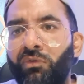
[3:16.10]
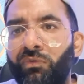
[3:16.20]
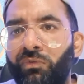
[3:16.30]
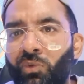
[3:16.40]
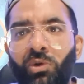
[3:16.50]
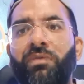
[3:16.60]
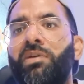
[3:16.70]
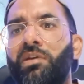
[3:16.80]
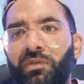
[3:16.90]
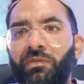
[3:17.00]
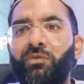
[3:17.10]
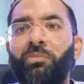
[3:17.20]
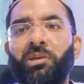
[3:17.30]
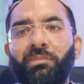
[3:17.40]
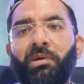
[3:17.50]
all of this
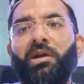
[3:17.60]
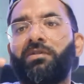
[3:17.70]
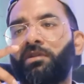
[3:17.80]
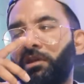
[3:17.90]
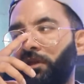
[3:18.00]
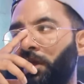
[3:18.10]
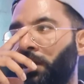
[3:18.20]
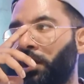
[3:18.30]
for me personally.